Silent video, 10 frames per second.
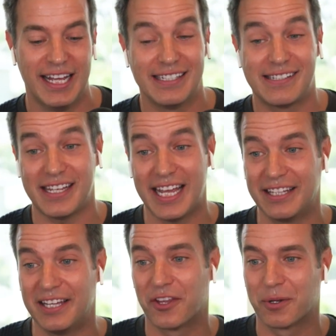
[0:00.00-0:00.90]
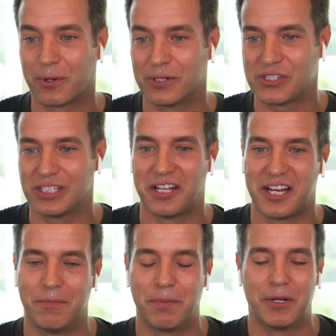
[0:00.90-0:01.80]
Seeing the other person
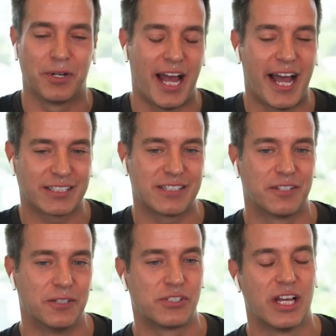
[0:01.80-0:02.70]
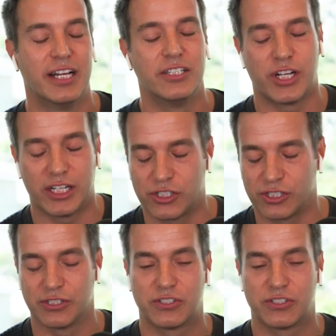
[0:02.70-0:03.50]
light up and react to those gestures,